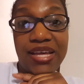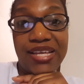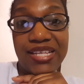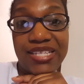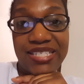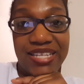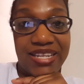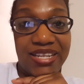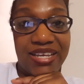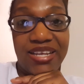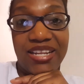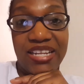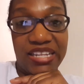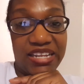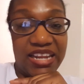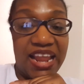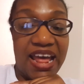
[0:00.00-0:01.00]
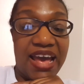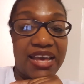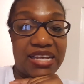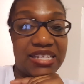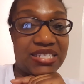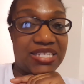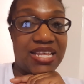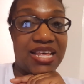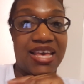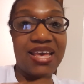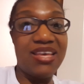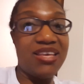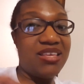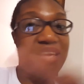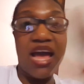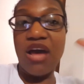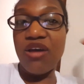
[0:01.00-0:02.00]
it's at the end of the night,
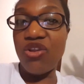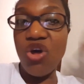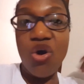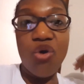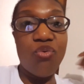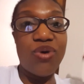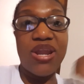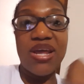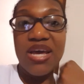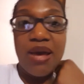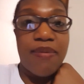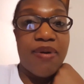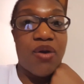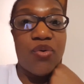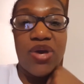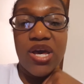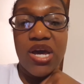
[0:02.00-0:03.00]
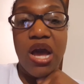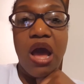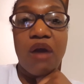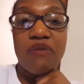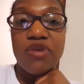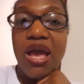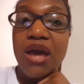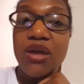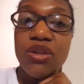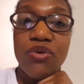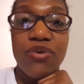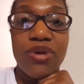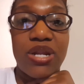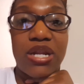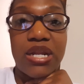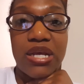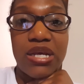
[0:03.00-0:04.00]
and y'all know when I got my wig off, y'all know
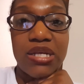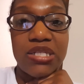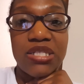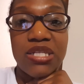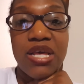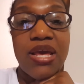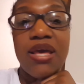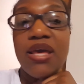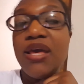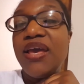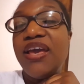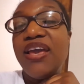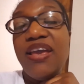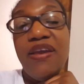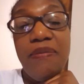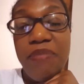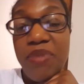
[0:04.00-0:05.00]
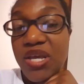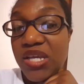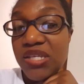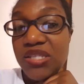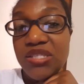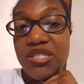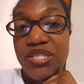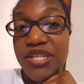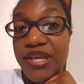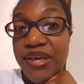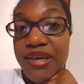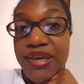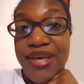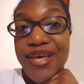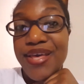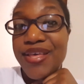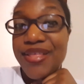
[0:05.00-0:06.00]
what it is. It means
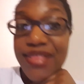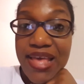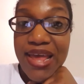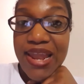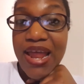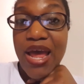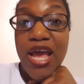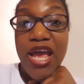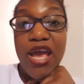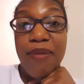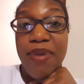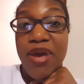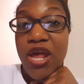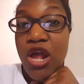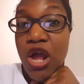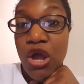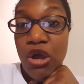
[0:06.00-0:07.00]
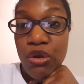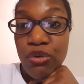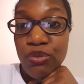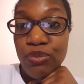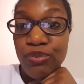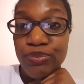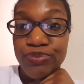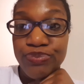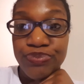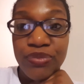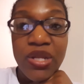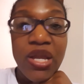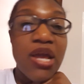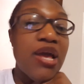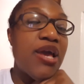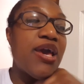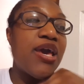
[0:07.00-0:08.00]
that I am at home,
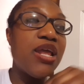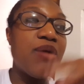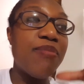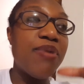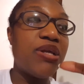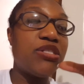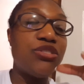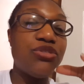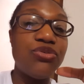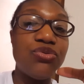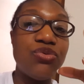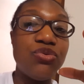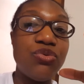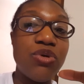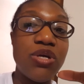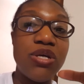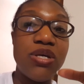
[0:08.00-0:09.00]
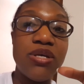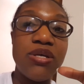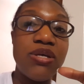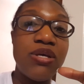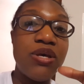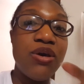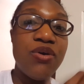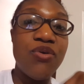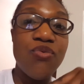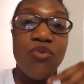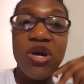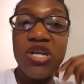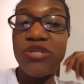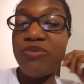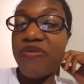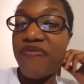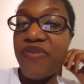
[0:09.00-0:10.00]
and I'm about to
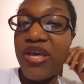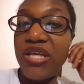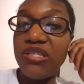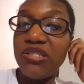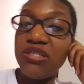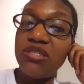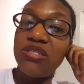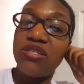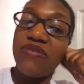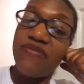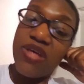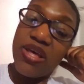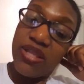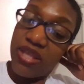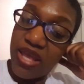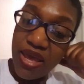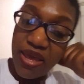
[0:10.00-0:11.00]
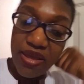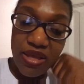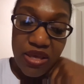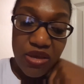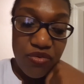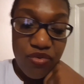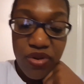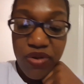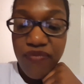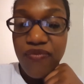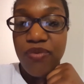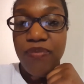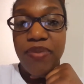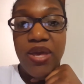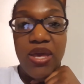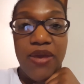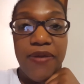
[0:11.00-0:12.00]
wash my face and stuff like that and get ready for
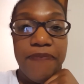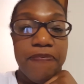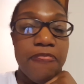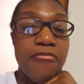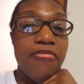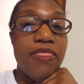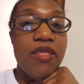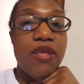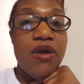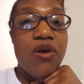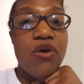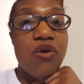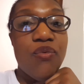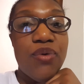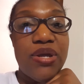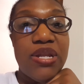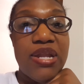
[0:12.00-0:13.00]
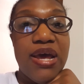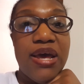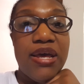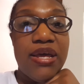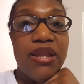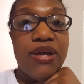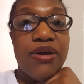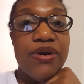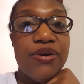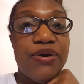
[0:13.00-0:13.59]
bed or whatnot.